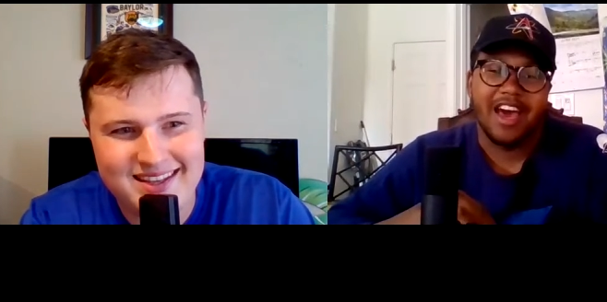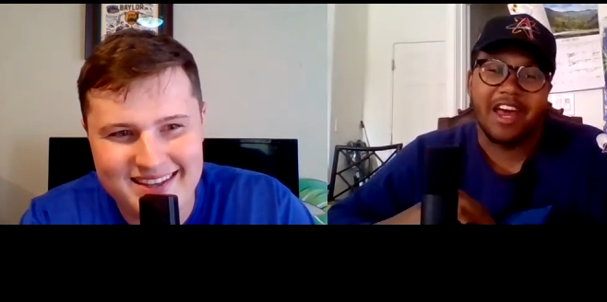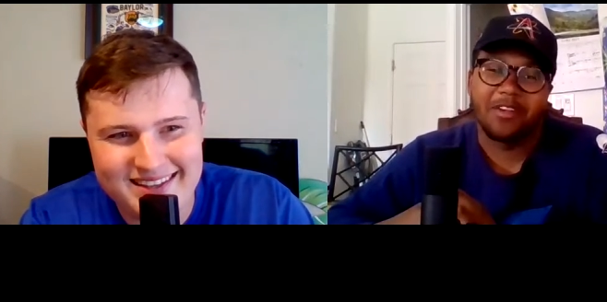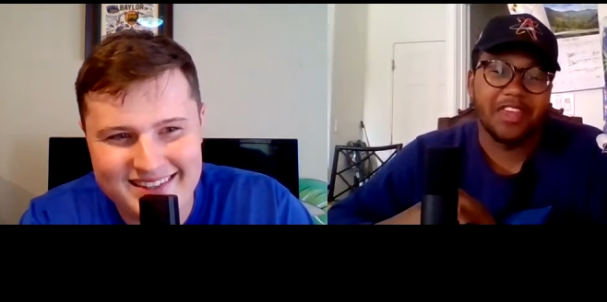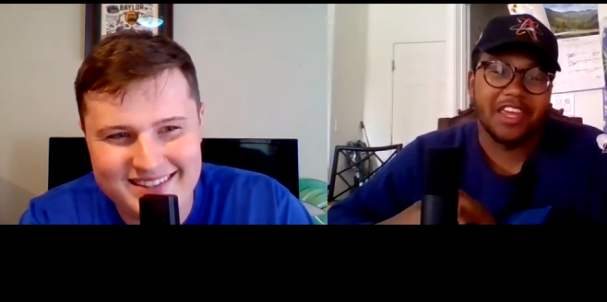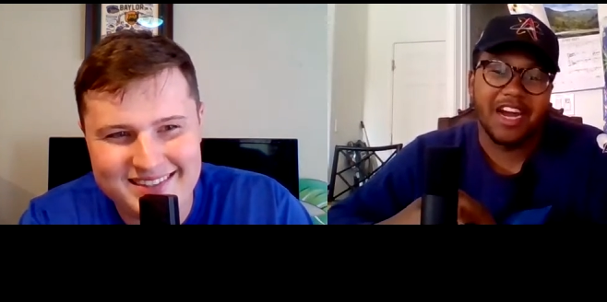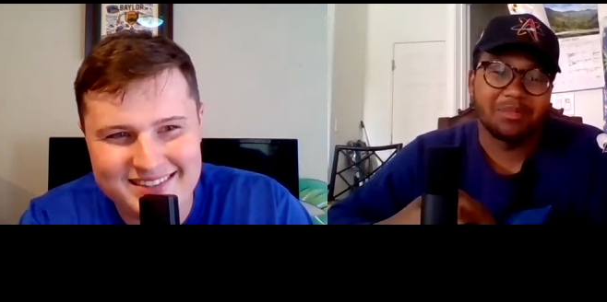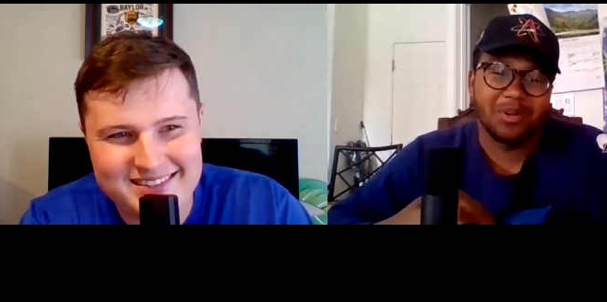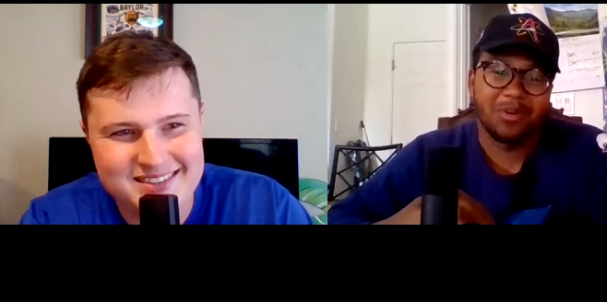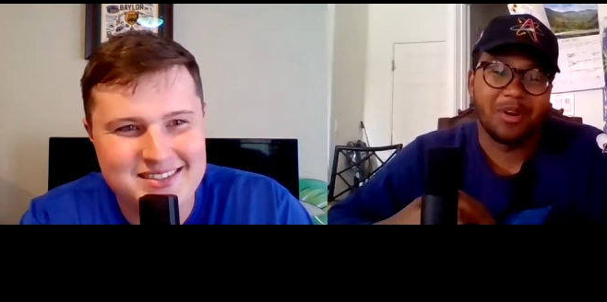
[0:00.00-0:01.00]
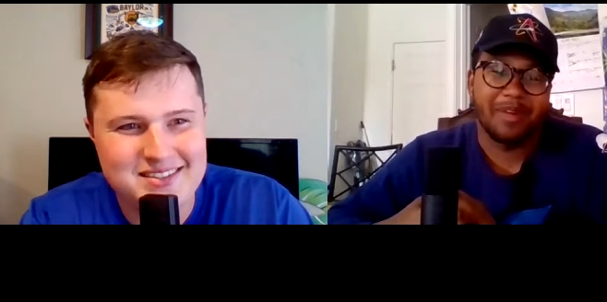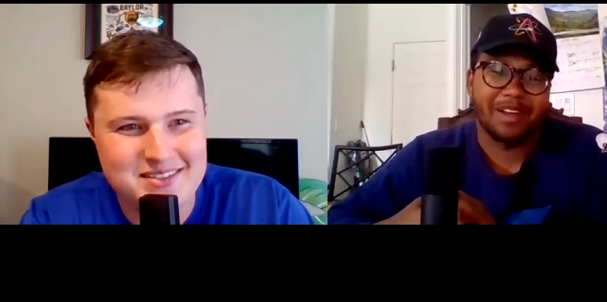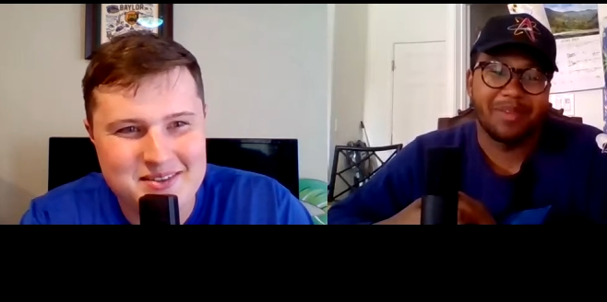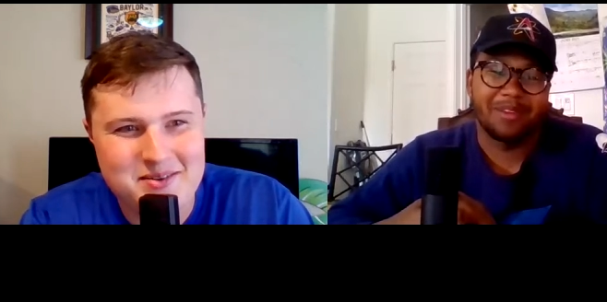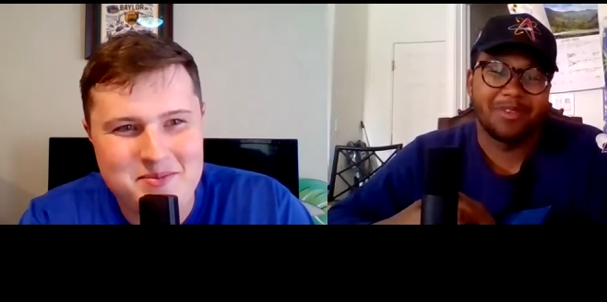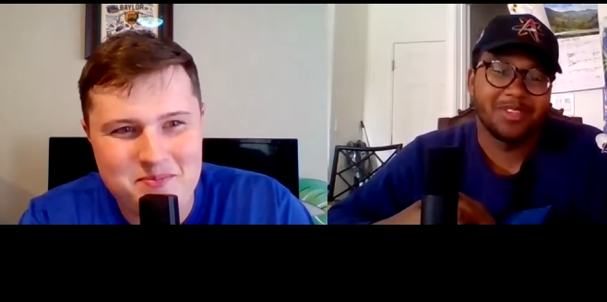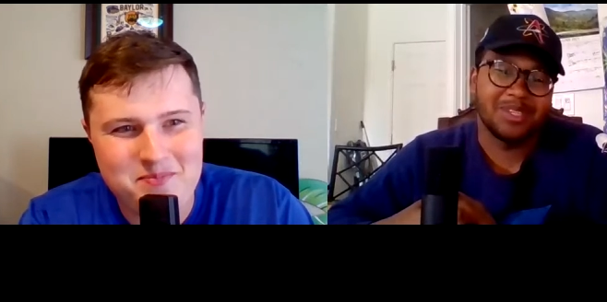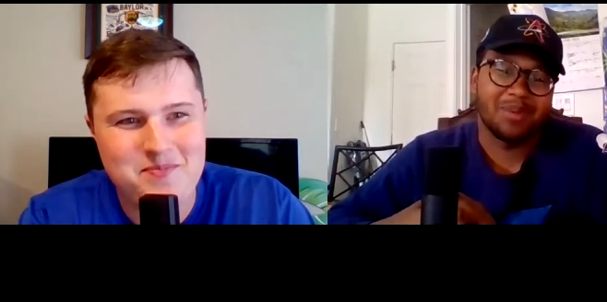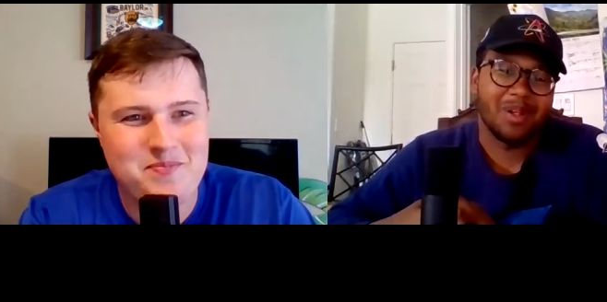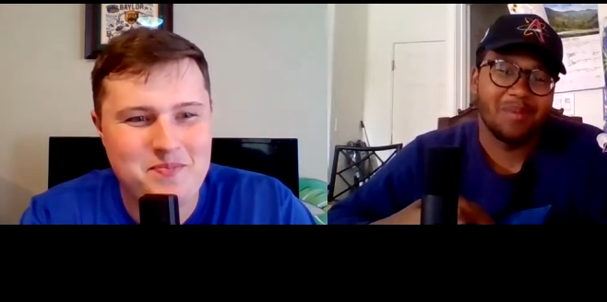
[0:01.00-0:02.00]
Speaker 1: I don't think an option quarterback made first
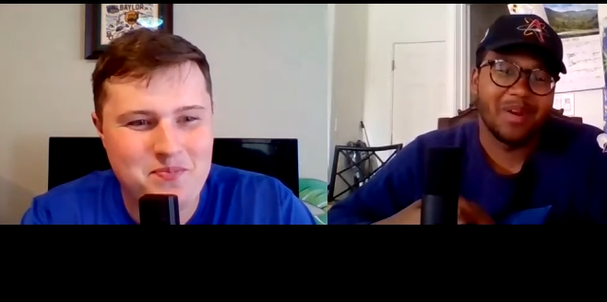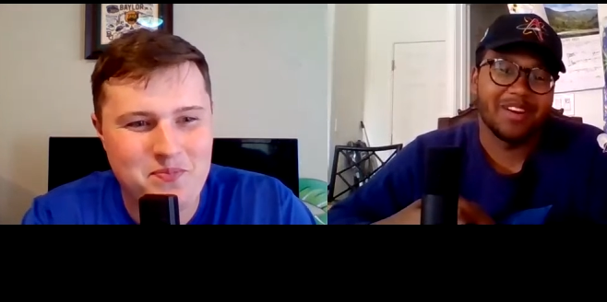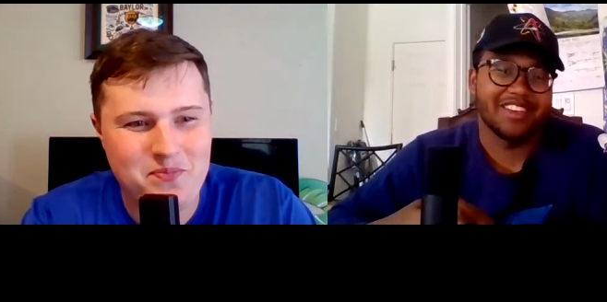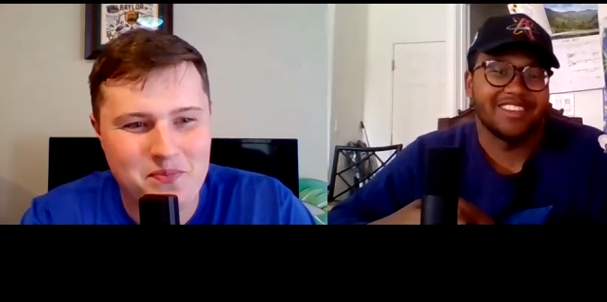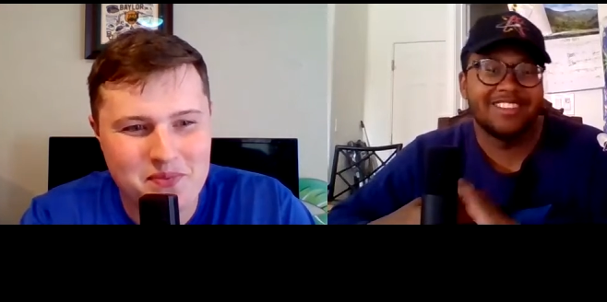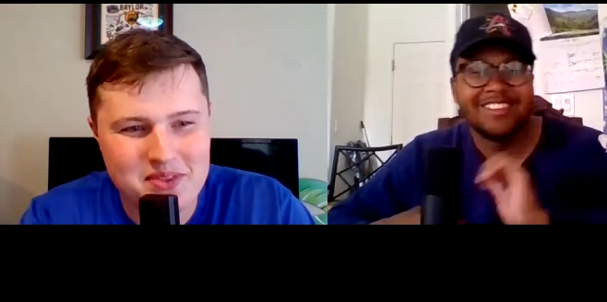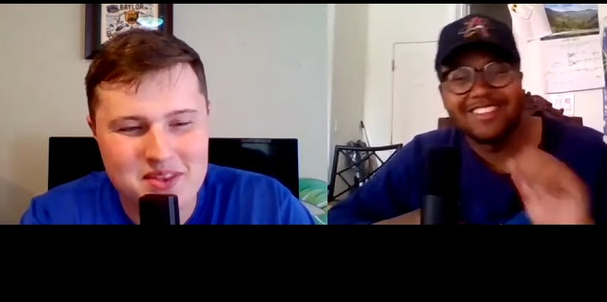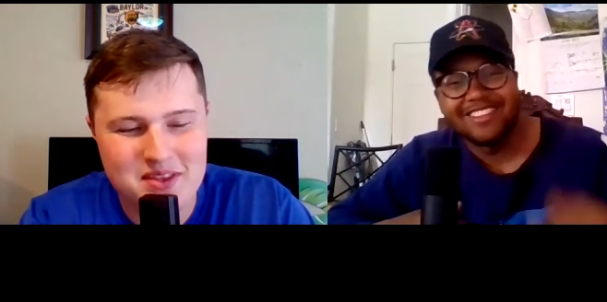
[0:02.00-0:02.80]
team All American.